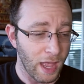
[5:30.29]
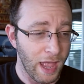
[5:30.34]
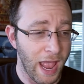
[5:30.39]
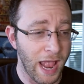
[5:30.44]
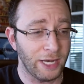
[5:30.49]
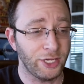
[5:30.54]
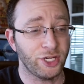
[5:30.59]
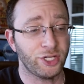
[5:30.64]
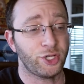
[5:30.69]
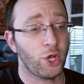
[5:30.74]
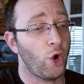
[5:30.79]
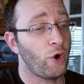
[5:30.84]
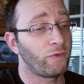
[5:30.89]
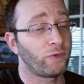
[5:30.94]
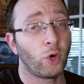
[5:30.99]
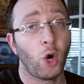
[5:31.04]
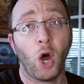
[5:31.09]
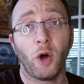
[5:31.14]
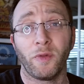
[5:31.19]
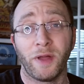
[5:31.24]
And just
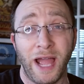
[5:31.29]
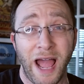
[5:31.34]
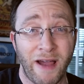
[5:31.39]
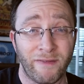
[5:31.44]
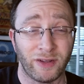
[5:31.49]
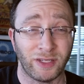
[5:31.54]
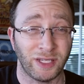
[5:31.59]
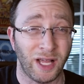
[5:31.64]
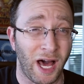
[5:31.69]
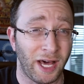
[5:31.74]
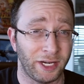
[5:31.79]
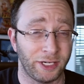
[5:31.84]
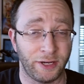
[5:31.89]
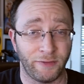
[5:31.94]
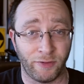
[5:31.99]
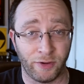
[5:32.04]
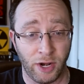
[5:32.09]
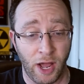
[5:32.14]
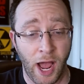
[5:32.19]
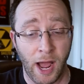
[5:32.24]
overall, they have a lot of
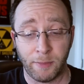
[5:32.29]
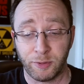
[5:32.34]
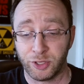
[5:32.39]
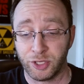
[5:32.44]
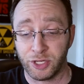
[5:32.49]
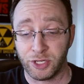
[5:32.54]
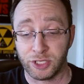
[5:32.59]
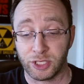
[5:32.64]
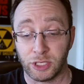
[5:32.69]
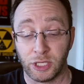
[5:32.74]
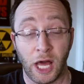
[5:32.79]
different options,